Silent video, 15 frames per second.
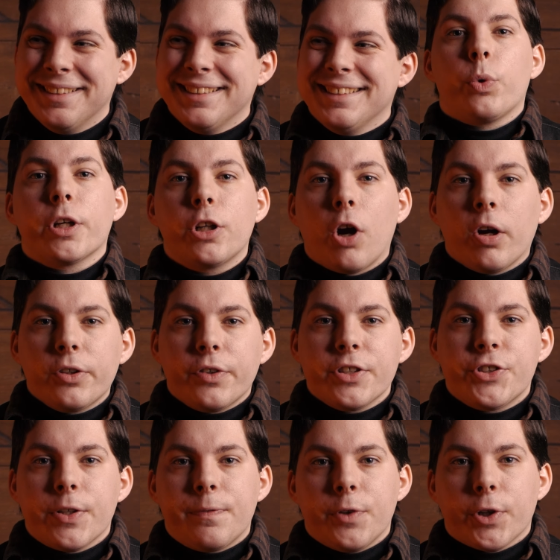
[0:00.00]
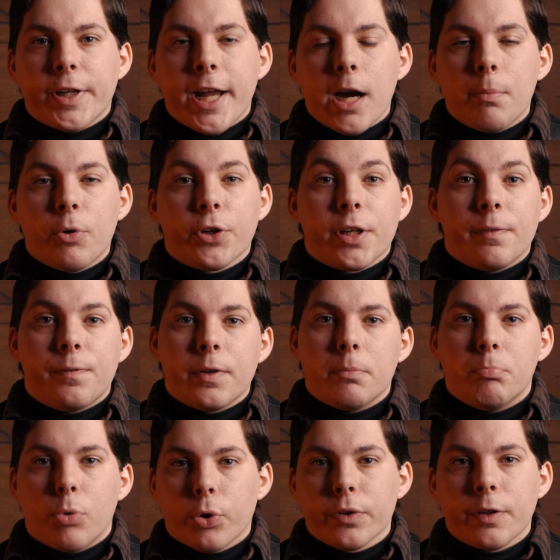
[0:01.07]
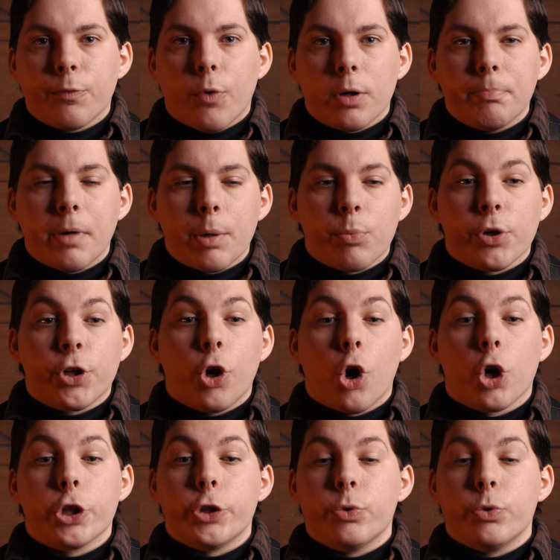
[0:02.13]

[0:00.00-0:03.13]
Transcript: Regardless if your camera can fit more than one memory card,